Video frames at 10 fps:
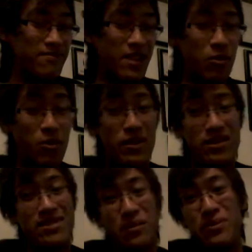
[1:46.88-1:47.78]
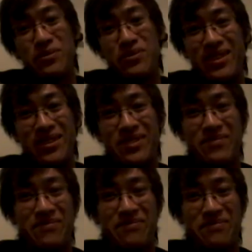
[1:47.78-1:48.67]
like when some people
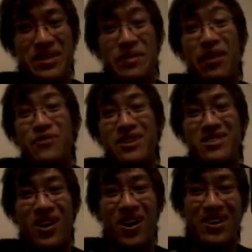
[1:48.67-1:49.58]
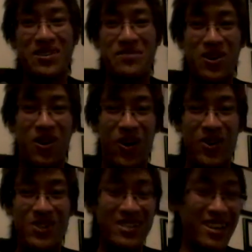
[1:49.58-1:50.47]
hear me and my friends talk about
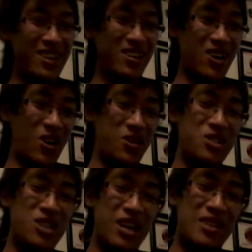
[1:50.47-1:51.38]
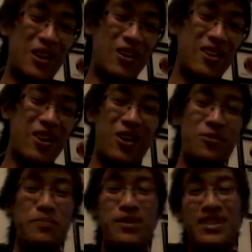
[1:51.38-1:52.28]
cars, like, oh, the J30, oh, I
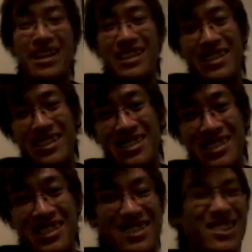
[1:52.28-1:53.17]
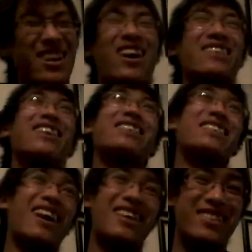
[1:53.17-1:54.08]
would put that in the EG, and it's like, oh, yada
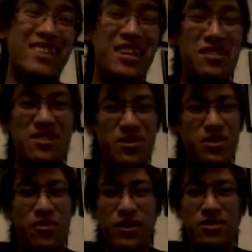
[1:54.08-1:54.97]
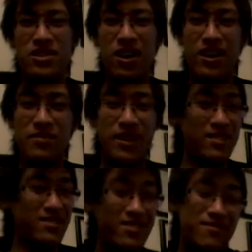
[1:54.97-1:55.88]
yada. They're like, what the fuck are you talking about?
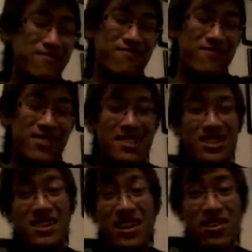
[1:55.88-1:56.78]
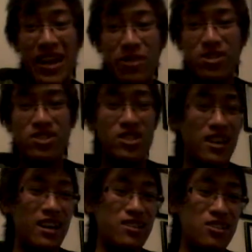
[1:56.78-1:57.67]
And I was like, it's just another language,
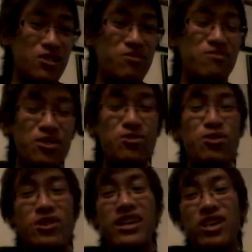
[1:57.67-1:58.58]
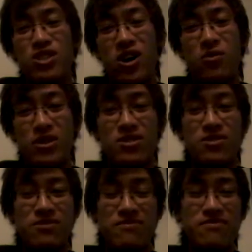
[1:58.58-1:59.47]
and you'll learn to catch on once
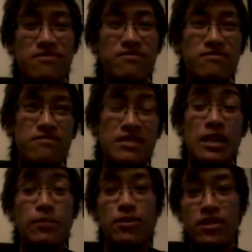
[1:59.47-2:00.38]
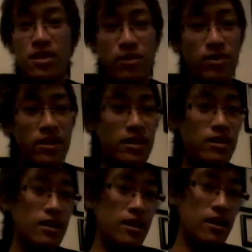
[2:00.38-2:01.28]
you're deeper in the community.